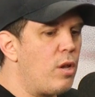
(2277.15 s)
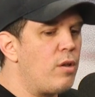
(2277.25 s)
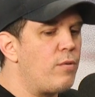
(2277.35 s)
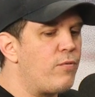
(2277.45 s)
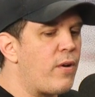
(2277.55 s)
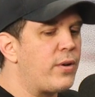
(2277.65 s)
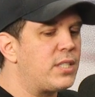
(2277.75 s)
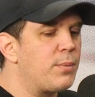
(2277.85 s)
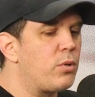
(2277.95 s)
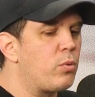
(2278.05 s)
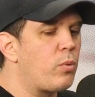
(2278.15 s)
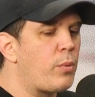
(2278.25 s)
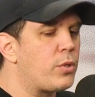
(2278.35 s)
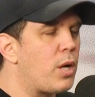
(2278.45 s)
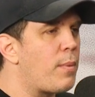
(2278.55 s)
very similar to what we
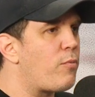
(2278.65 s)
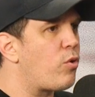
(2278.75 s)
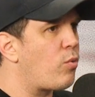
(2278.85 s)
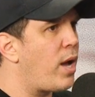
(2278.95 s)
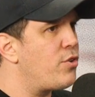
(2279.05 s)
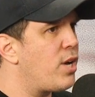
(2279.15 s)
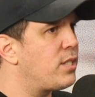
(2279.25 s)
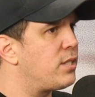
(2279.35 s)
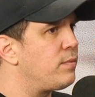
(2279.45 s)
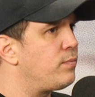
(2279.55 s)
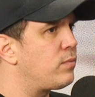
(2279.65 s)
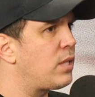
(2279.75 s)
were talking about before, Rian Johnson.